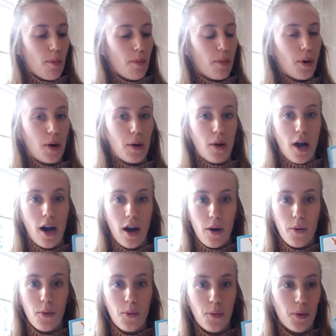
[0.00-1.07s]
but
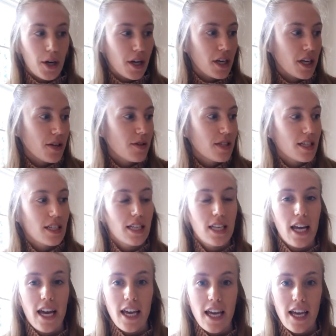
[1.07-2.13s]
we're going to use it
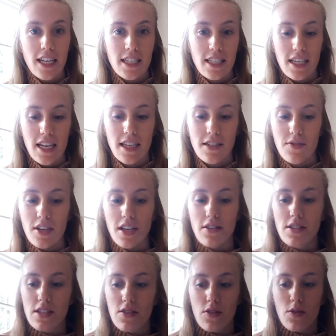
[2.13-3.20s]
today in today's video.
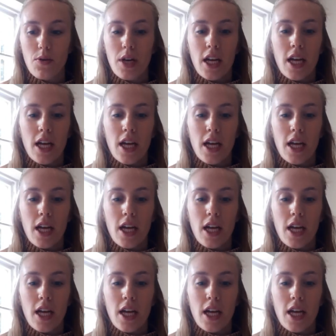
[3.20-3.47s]
So